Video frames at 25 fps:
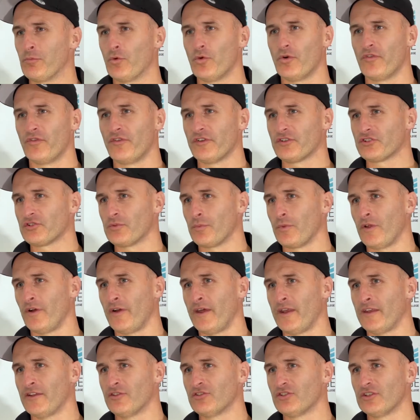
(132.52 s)
more efficient with our
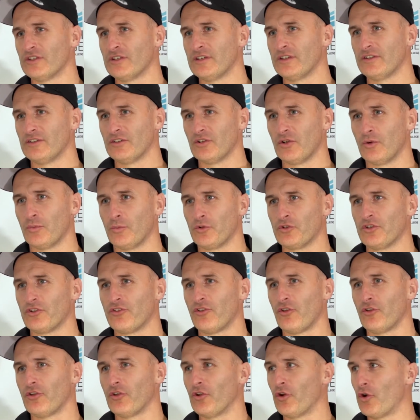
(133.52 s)
energy. You know, when you're
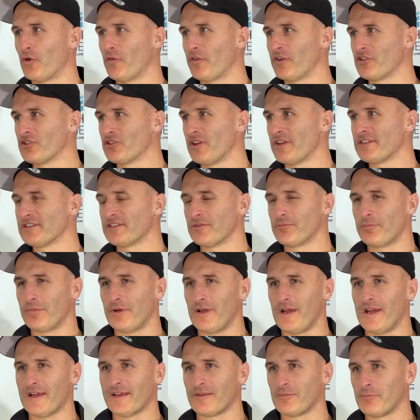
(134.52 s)
turning over, chasing
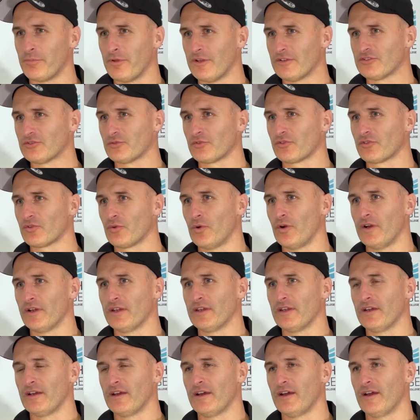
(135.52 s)
back, the pitch was
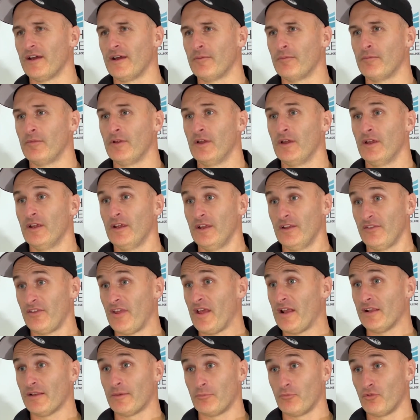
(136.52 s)
quite. Um, it's
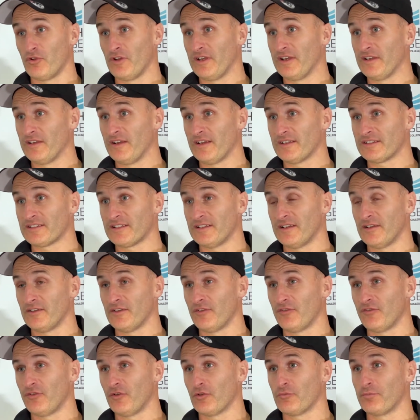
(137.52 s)
held up really nicely
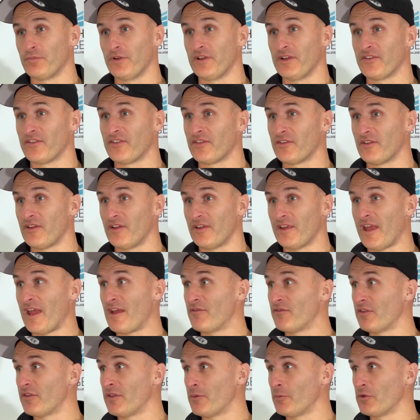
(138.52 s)
underfoot, but it's
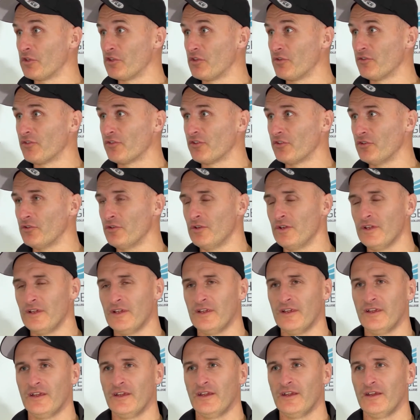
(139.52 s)
heavier than we used to.
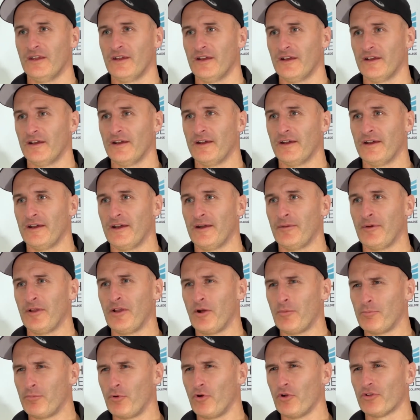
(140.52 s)
Um, and
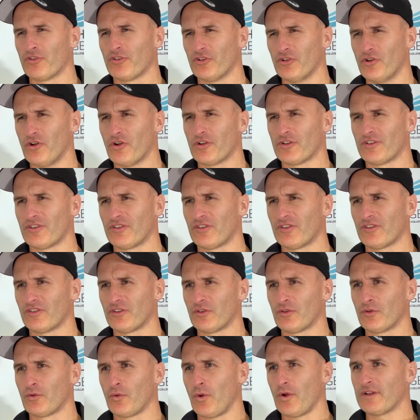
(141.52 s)
our boys looked
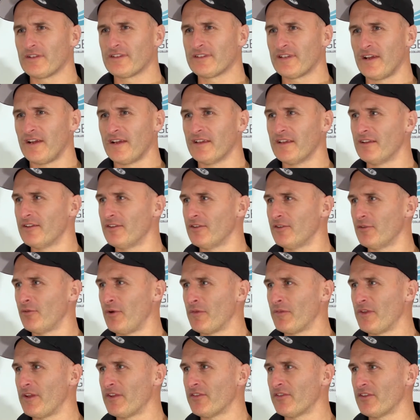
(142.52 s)
quite tired
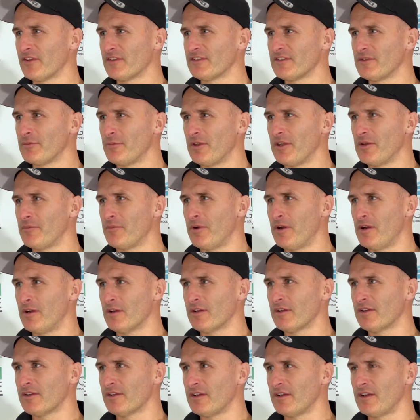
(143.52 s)
around that 60-minute mm.
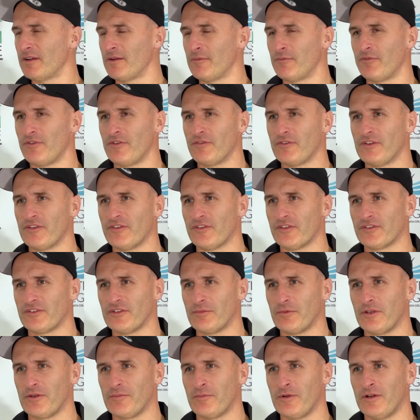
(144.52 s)
mark, um, 50,
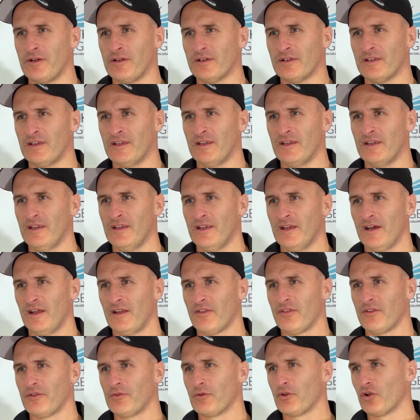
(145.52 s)
60-minute mark. I
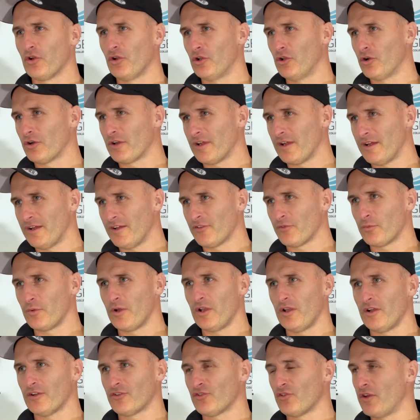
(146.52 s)
think we've got to look at as
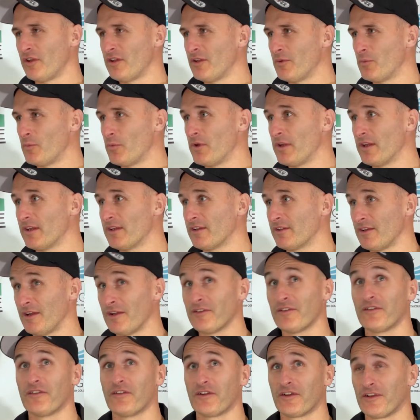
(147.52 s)
well our training week
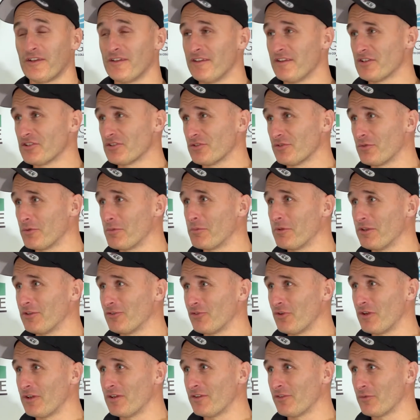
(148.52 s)
under the conditions we've been
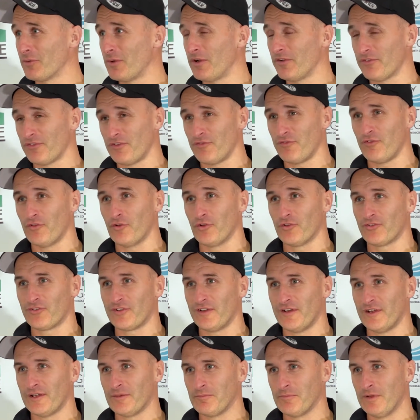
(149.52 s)
training as well. It's the first
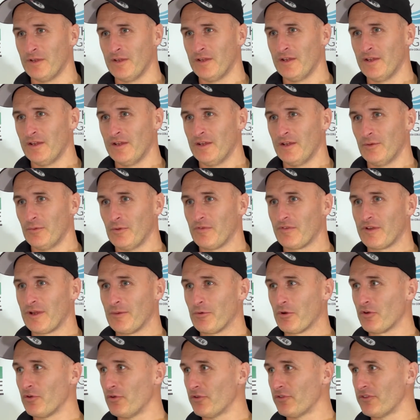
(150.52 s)
time we've come
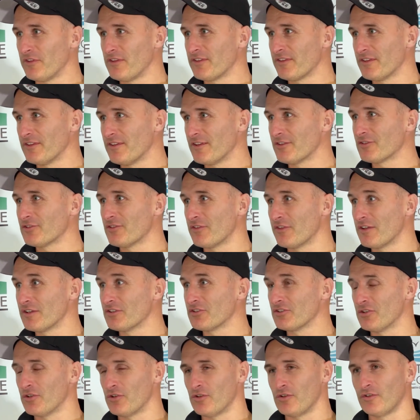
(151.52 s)
across these conditions
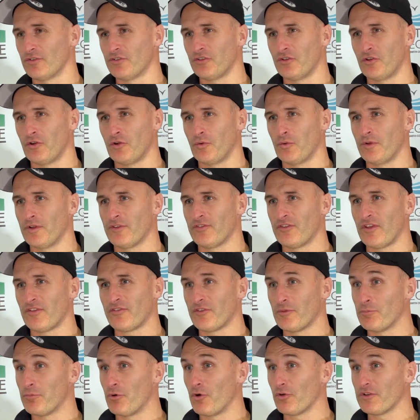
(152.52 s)
this year, yeah, so it's yeah. just
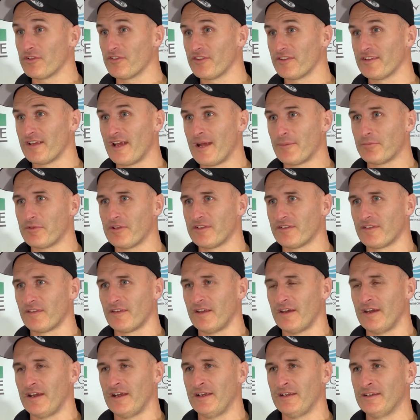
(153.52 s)
the body's adapting to
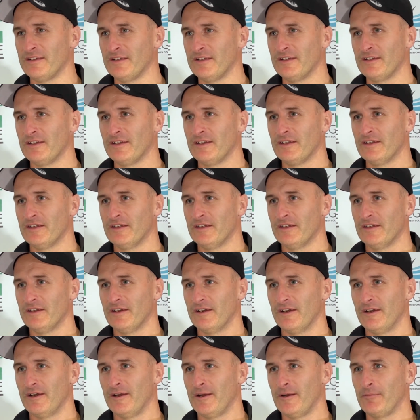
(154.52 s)
that.
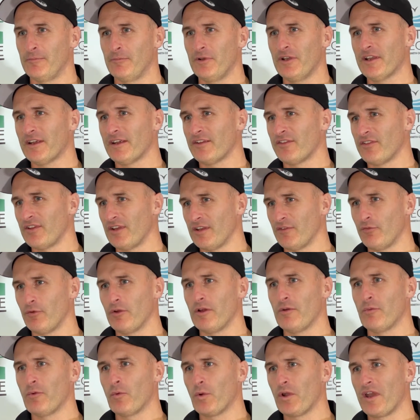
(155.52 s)
Um, but like I said, if
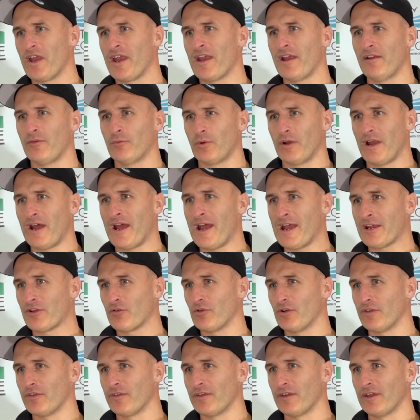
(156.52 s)
we're, we're, we're,
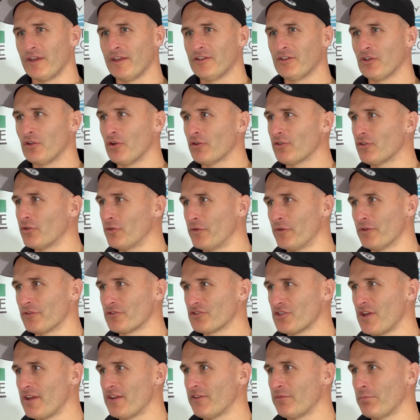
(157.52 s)
accurate there, you're not doing those
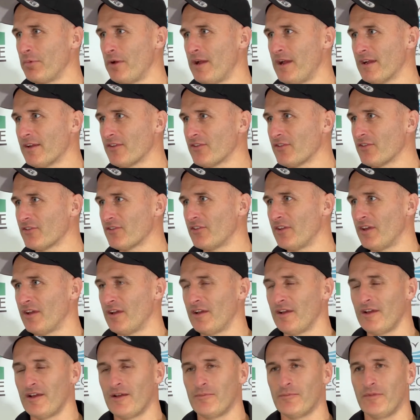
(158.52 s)
chase backs,
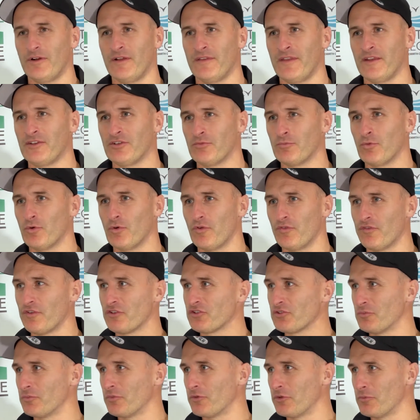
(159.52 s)
um, and then you're more
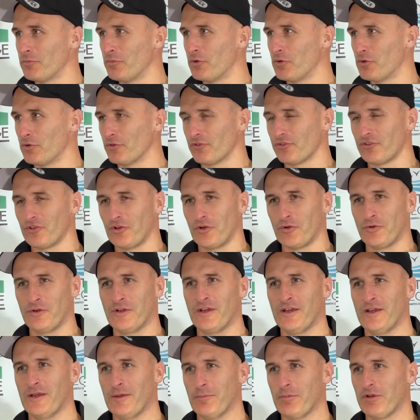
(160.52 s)
efficient with the ball. So
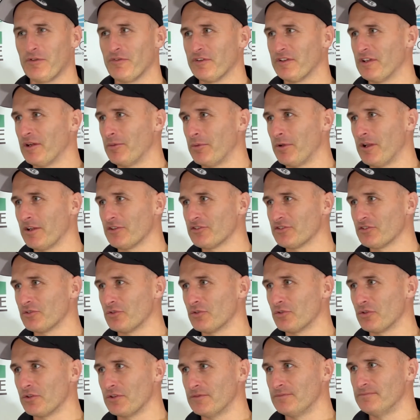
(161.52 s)
a bit of a double-edged
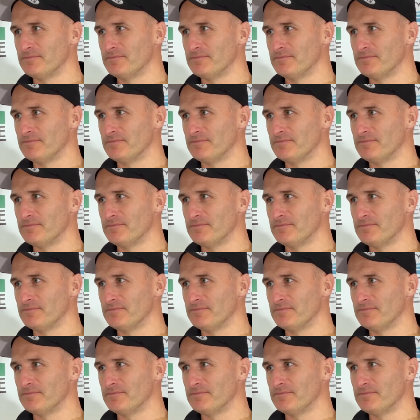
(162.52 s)
sword.